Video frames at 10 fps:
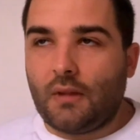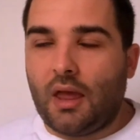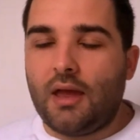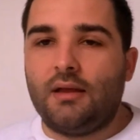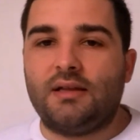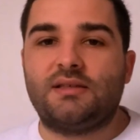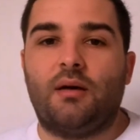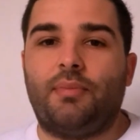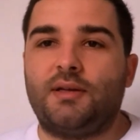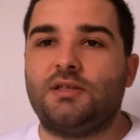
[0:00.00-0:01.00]
That's not
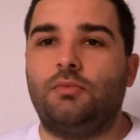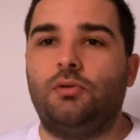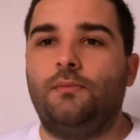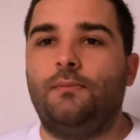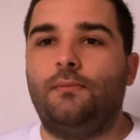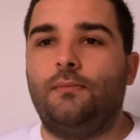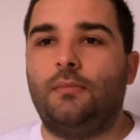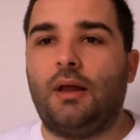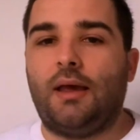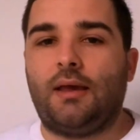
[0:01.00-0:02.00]
possible.
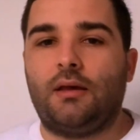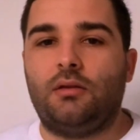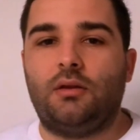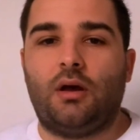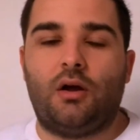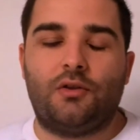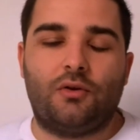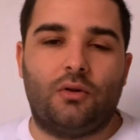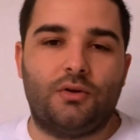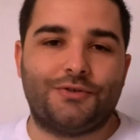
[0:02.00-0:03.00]
Like the
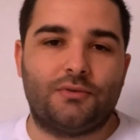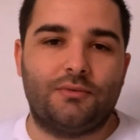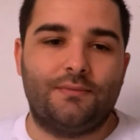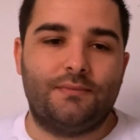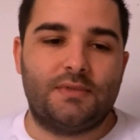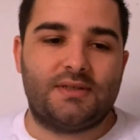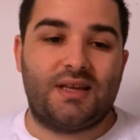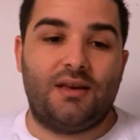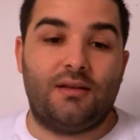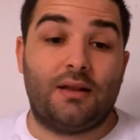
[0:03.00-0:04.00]
article also
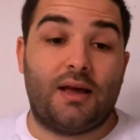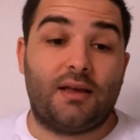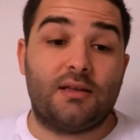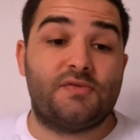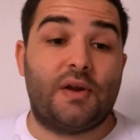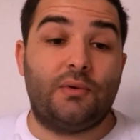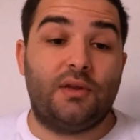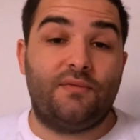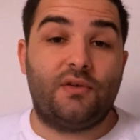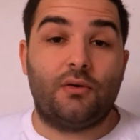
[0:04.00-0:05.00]
stated, like it's very
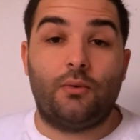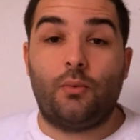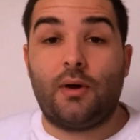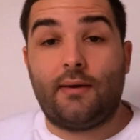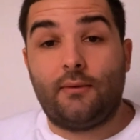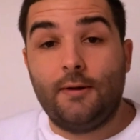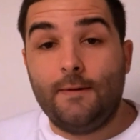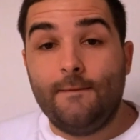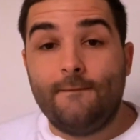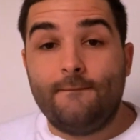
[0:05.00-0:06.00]
difficult. Well,
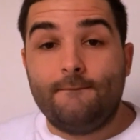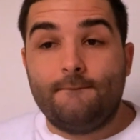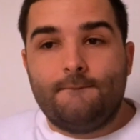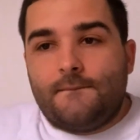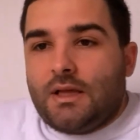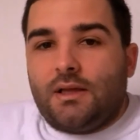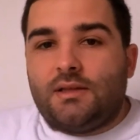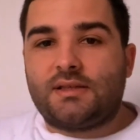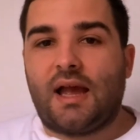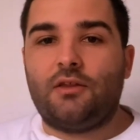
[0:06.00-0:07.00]

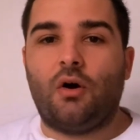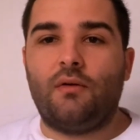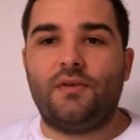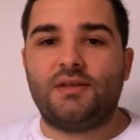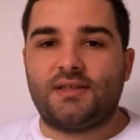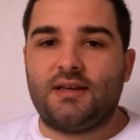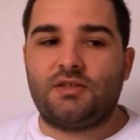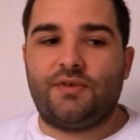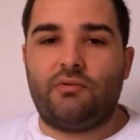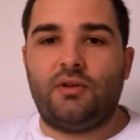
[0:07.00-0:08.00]
it's kind of obvious that it's
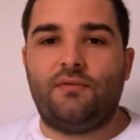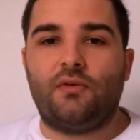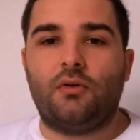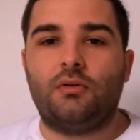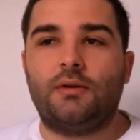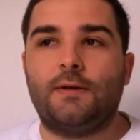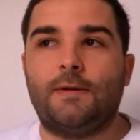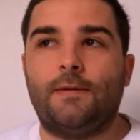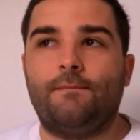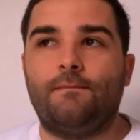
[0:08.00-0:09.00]
very difficult
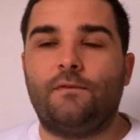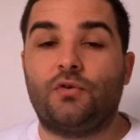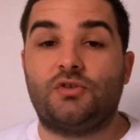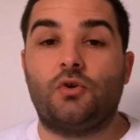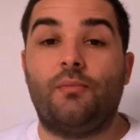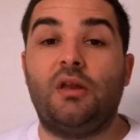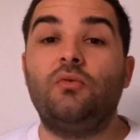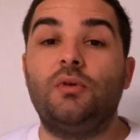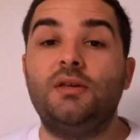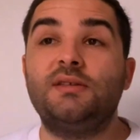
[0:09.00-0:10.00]
for so many
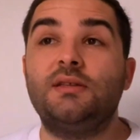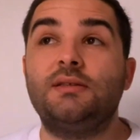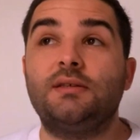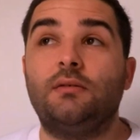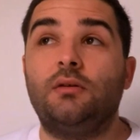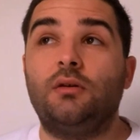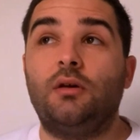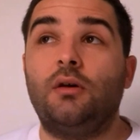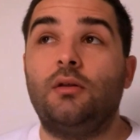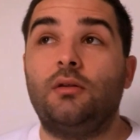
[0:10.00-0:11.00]
reasons.
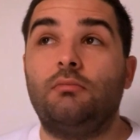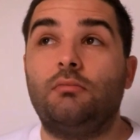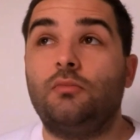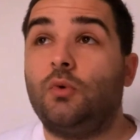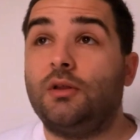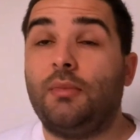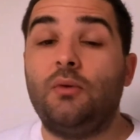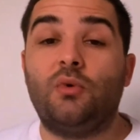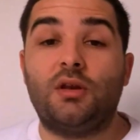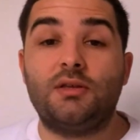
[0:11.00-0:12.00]
Well, the main
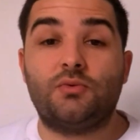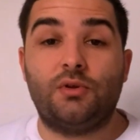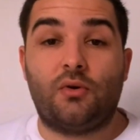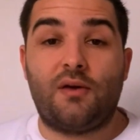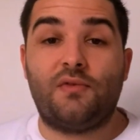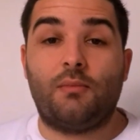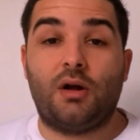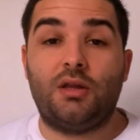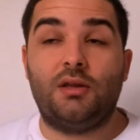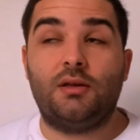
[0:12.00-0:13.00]
one is we don't have the
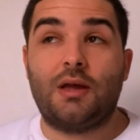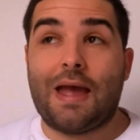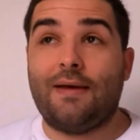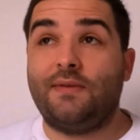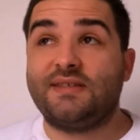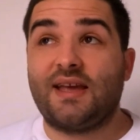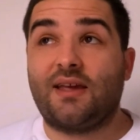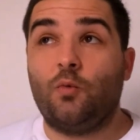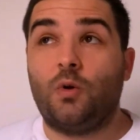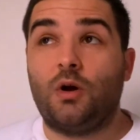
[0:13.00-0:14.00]
money. And the
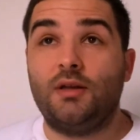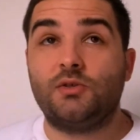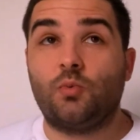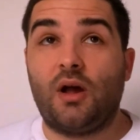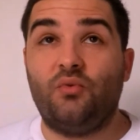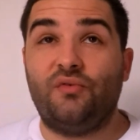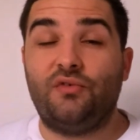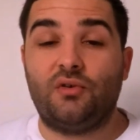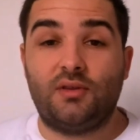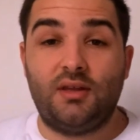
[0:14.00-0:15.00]
second one is, why would
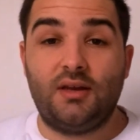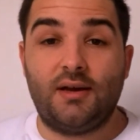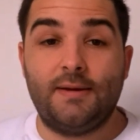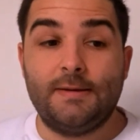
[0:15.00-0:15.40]
Fiorentina